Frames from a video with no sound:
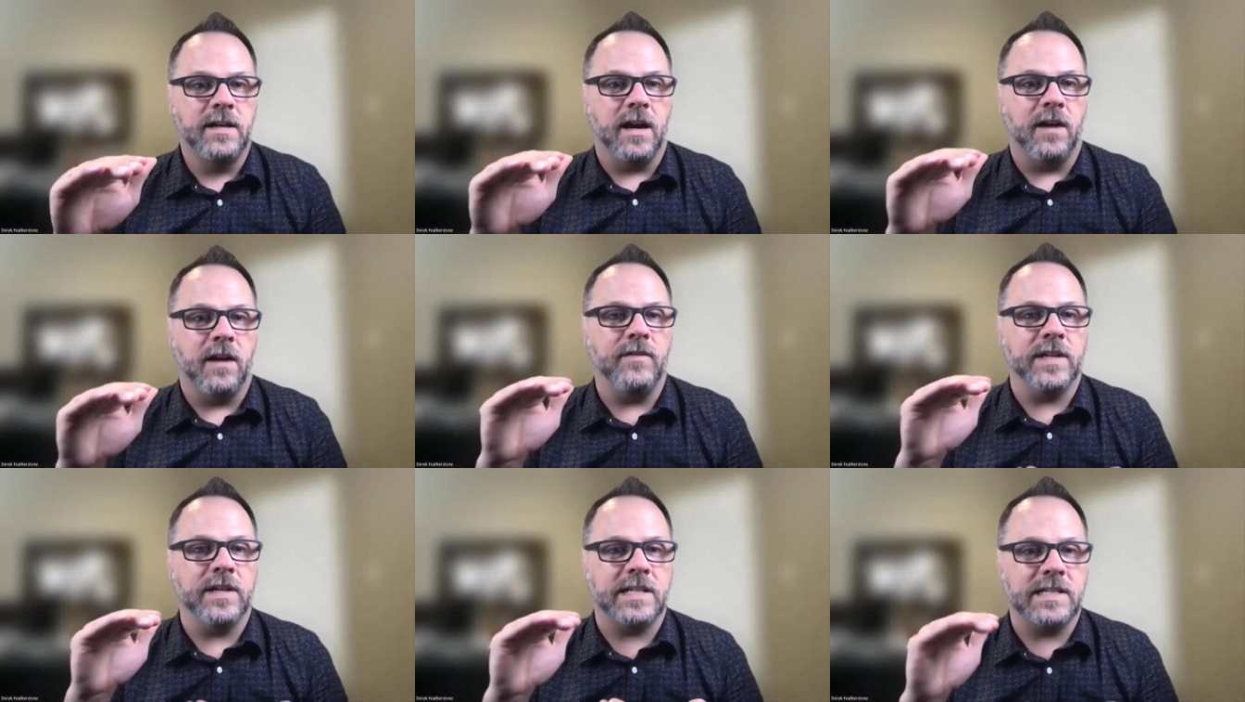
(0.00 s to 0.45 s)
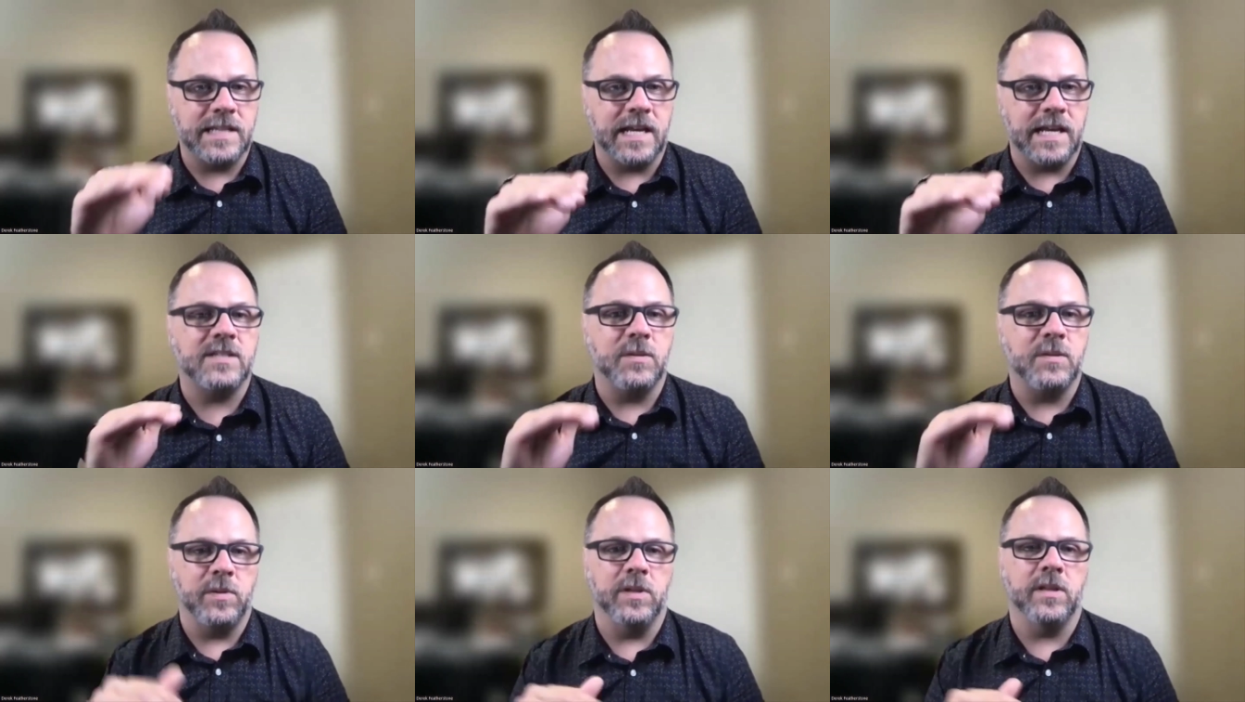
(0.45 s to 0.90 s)
of
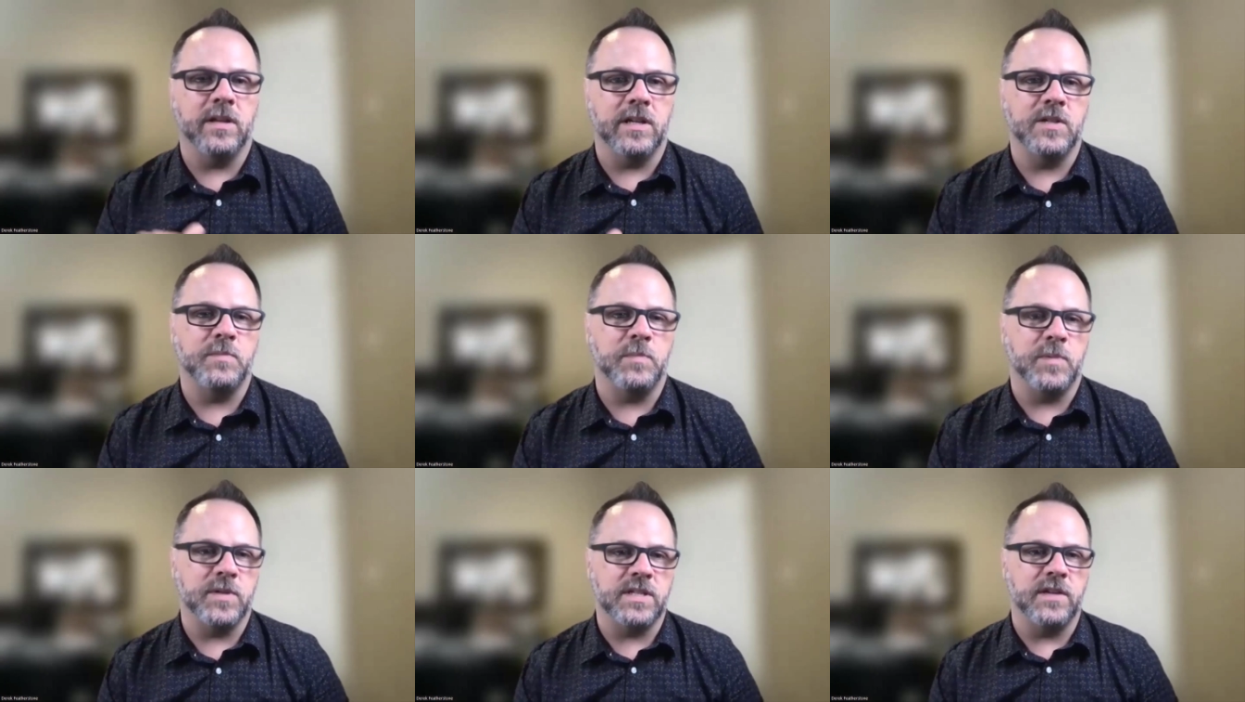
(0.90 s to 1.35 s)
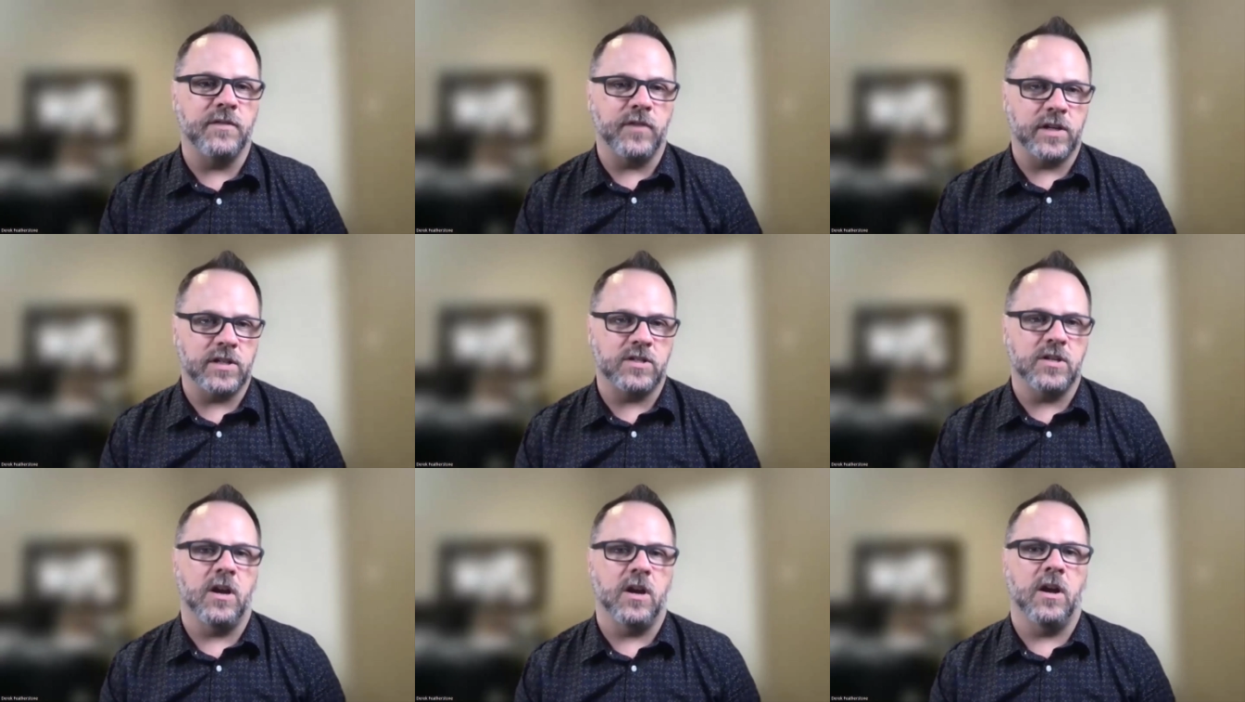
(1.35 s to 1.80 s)
accessibility
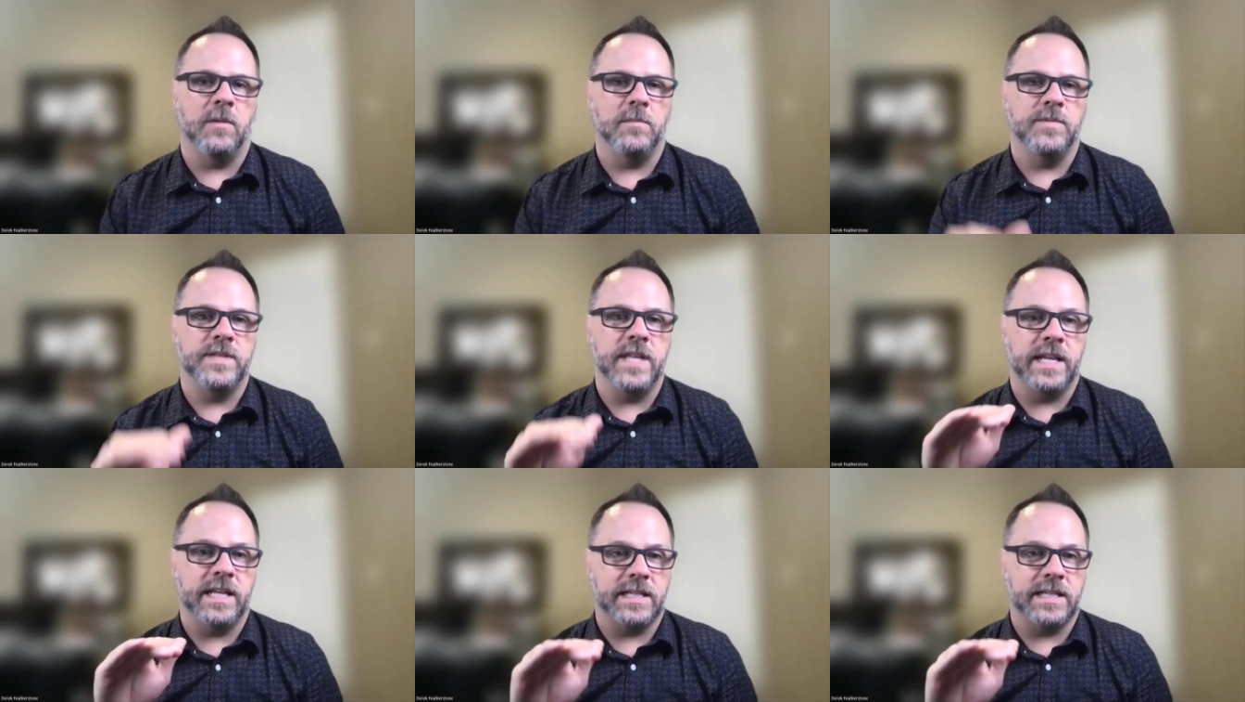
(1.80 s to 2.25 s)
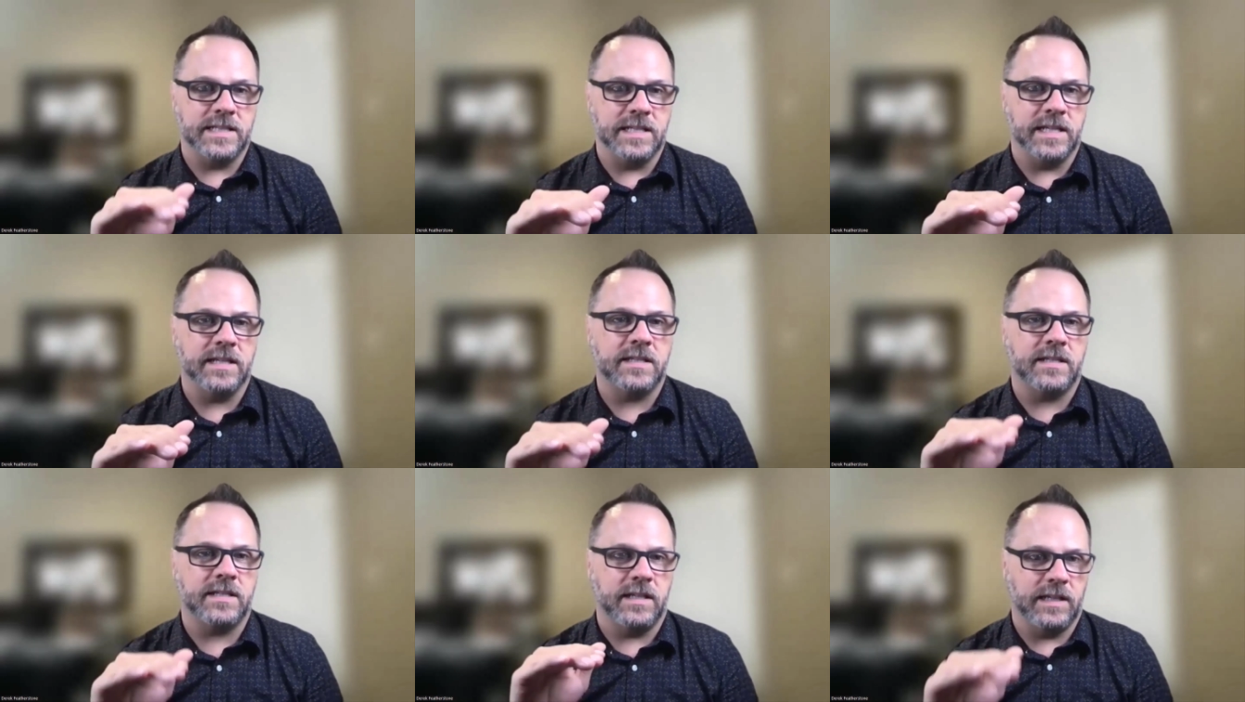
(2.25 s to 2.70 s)
specific jobs that exist